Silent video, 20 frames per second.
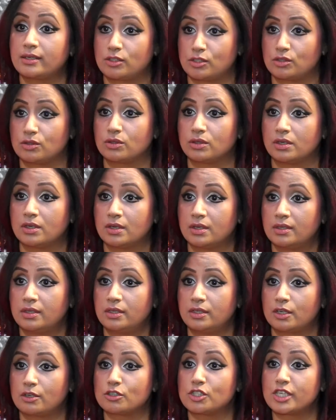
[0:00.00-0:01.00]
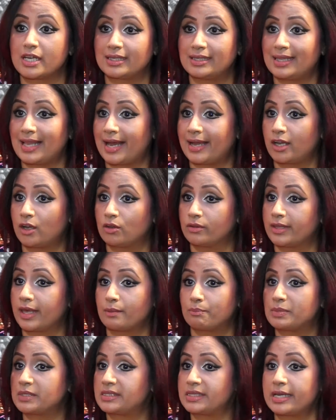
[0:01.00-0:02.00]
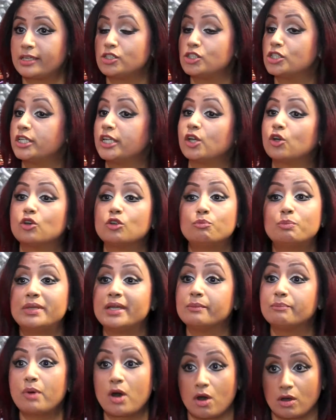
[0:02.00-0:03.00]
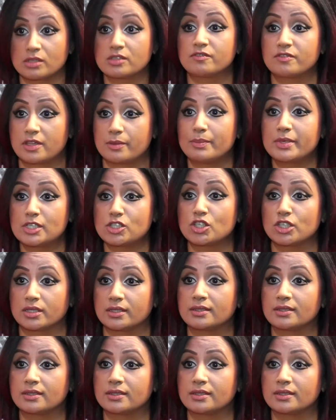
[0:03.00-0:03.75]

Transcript: to, shed light on that potentially could be a part of the mission?